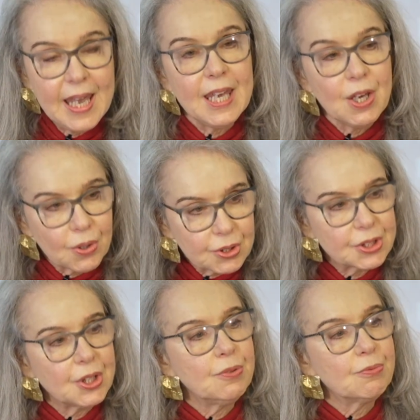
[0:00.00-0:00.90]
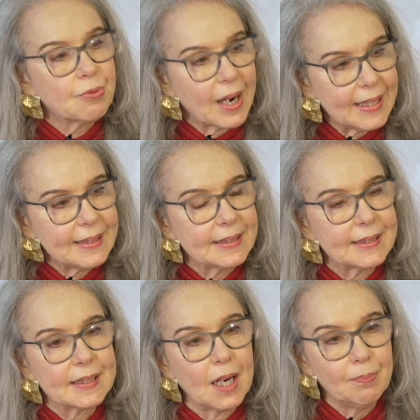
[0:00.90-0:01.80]
he also
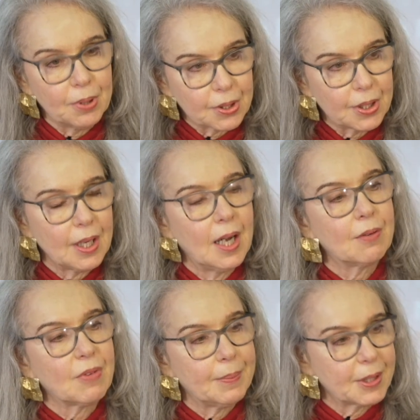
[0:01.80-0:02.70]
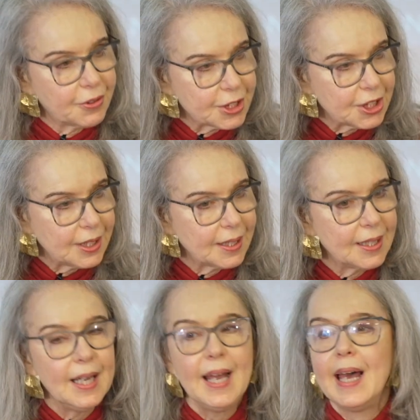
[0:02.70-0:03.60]
writes a book on Ramakrishna
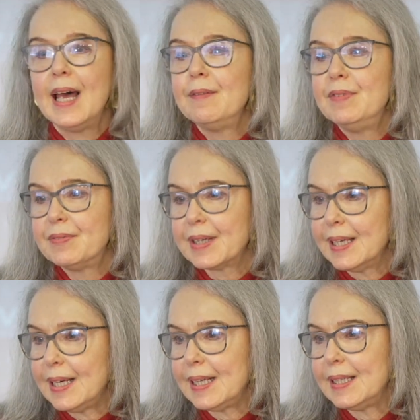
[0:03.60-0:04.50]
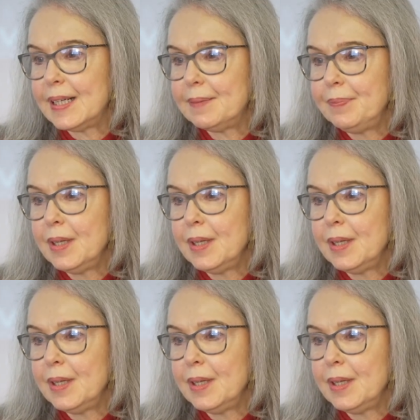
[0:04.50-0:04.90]
and Vivekananda.